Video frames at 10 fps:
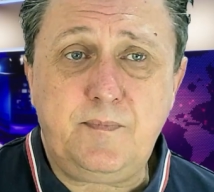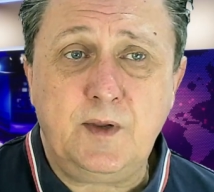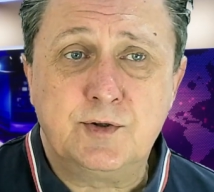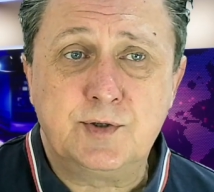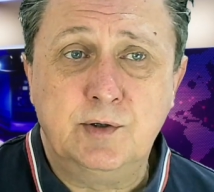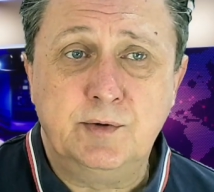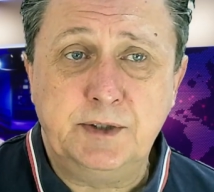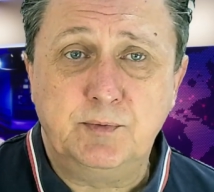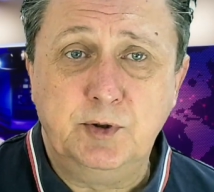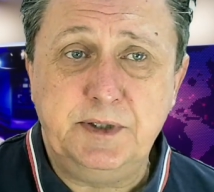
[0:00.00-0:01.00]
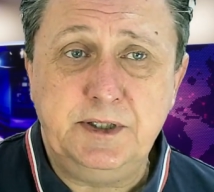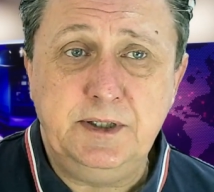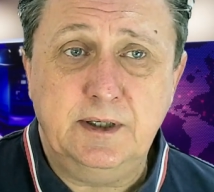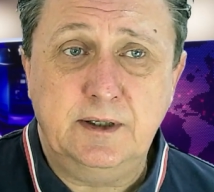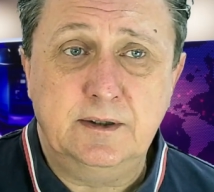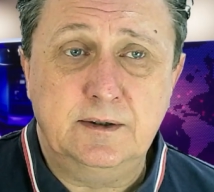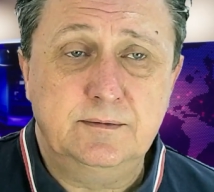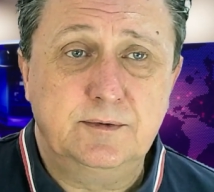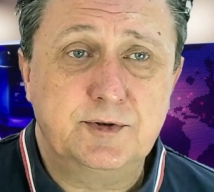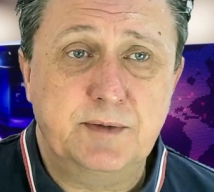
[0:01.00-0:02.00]
So it will be
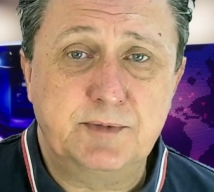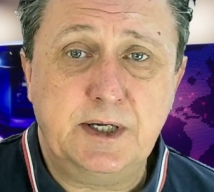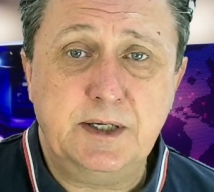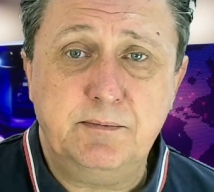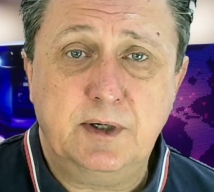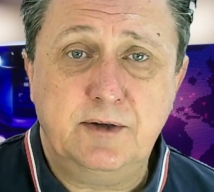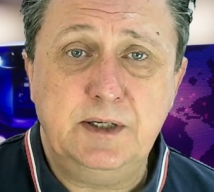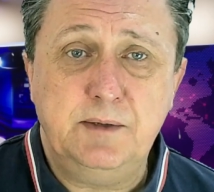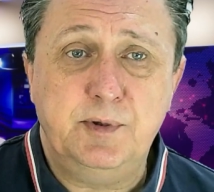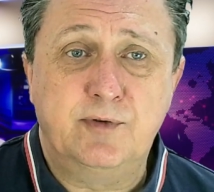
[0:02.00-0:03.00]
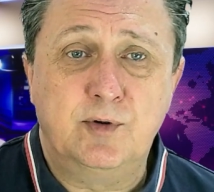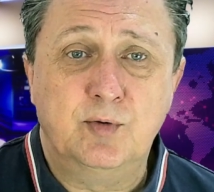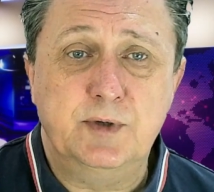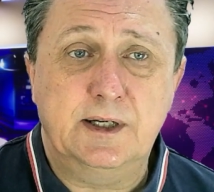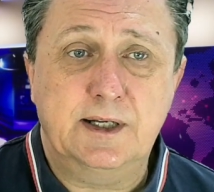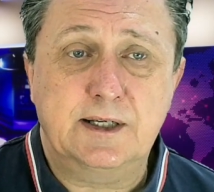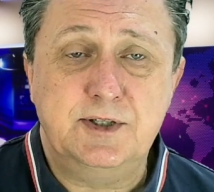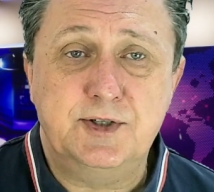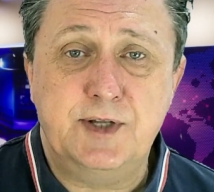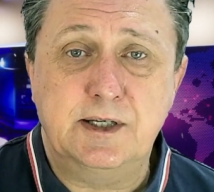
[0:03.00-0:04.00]
some time, I think, before we can actually
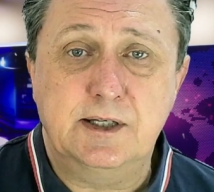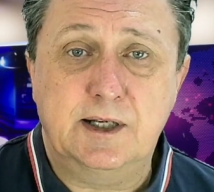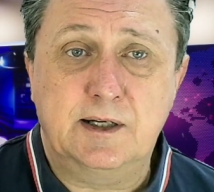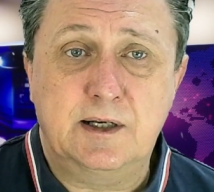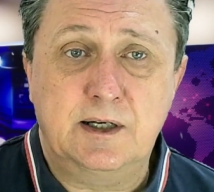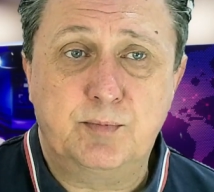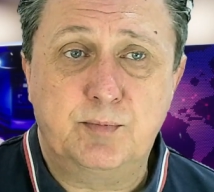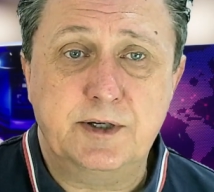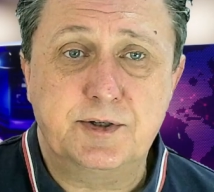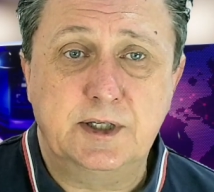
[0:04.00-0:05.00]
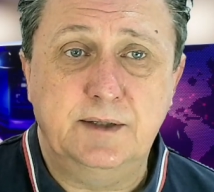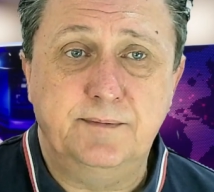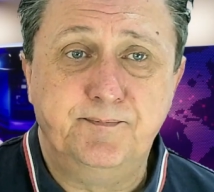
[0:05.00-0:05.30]
stake it at a higher price again.